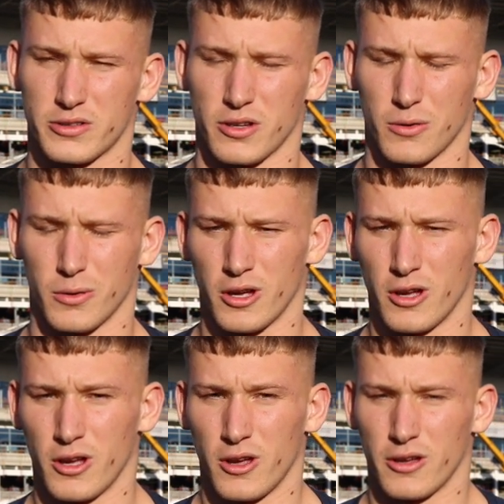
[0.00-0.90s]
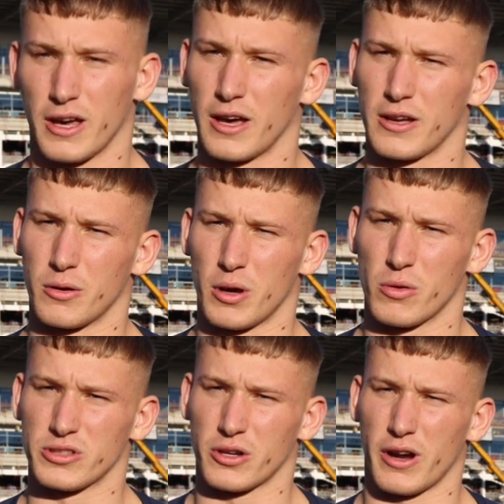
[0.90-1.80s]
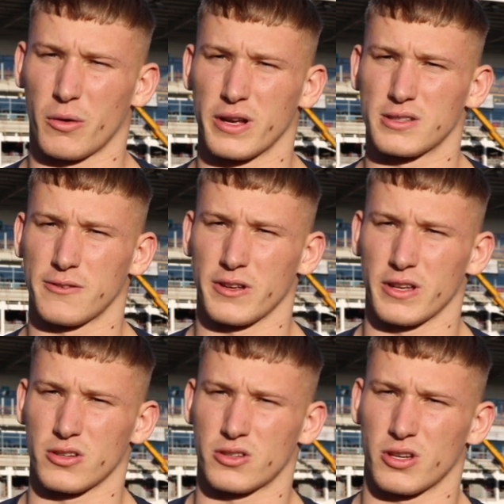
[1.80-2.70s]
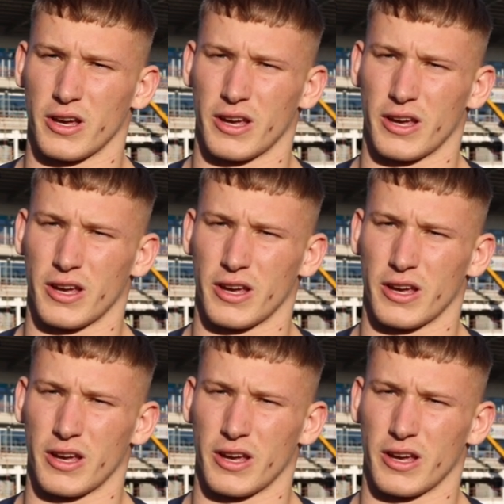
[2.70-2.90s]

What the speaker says: So yeah, it was a great way to finish.